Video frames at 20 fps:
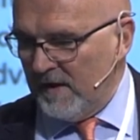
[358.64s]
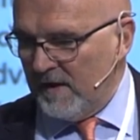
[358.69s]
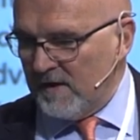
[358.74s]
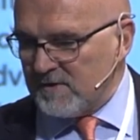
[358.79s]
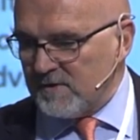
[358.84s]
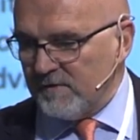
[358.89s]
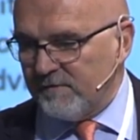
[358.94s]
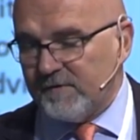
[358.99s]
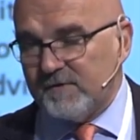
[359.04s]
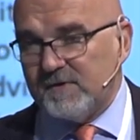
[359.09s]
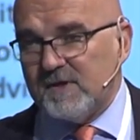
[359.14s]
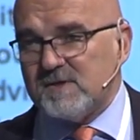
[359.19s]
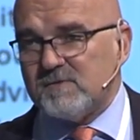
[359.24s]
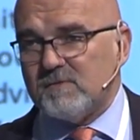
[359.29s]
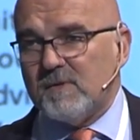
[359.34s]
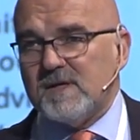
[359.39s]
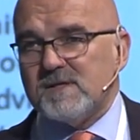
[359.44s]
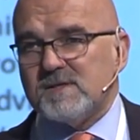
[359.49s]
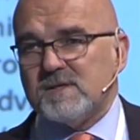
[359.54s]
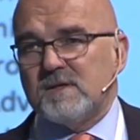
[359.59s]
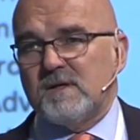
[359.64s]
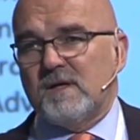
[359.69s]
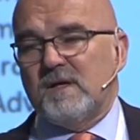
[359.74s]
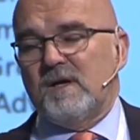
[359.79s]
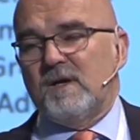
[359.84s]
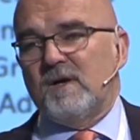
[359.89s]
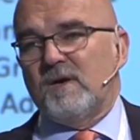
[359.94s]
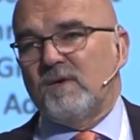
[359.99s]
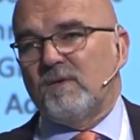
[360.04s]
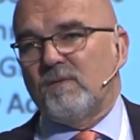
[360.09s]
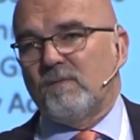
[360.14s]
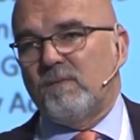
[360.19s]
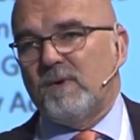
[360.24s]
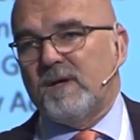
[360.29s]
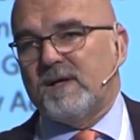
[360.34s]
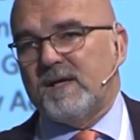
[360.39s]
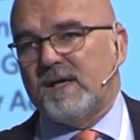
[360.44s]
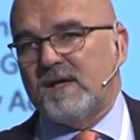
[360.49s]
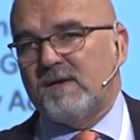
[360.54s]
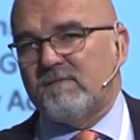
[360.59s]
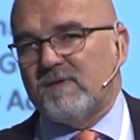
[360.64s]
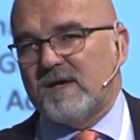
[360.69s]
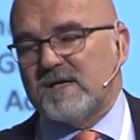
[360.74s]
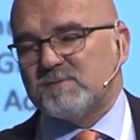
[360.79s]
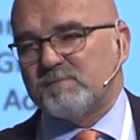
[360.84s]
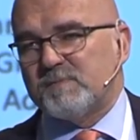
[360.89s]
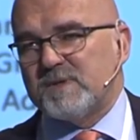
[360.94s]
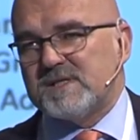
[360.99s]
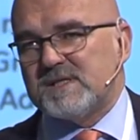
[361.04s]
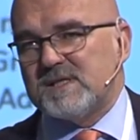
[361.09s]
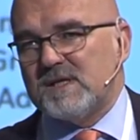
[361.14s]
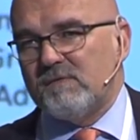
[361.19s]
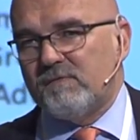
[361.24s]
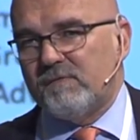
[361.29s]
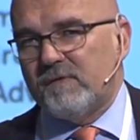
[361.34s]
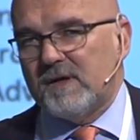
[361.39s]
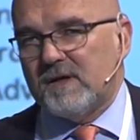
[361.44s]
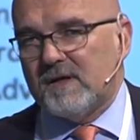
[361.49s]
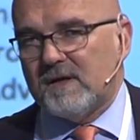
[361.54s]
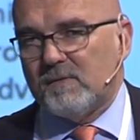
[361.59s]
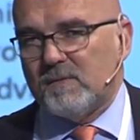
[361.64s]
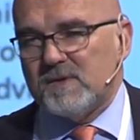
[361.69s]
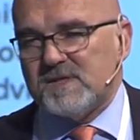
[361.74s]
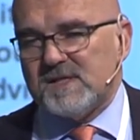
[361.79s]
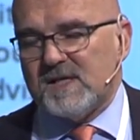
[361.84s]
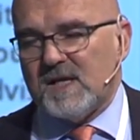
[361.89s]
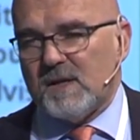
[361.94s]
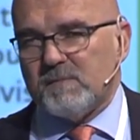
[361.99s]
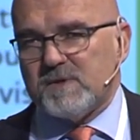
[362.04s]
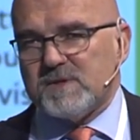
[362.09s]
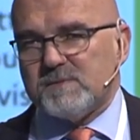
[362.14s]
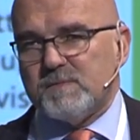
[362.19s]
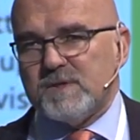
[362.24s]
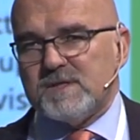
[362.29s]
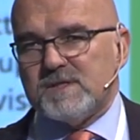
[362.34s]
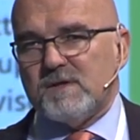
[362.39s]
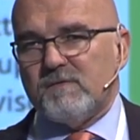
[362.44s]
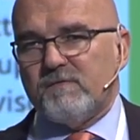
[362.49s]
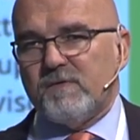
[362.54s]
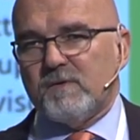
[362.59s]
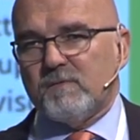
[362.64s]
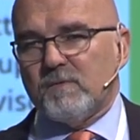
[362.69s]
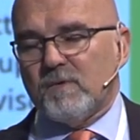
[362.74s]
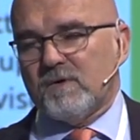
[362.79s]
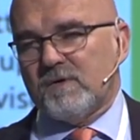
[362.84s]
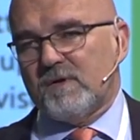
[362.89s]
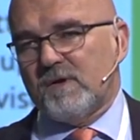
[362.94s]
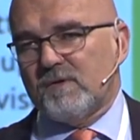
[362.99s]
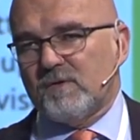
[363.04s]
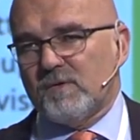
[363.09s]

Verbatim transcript: So for this reason, we gave a specific, we set up a specific working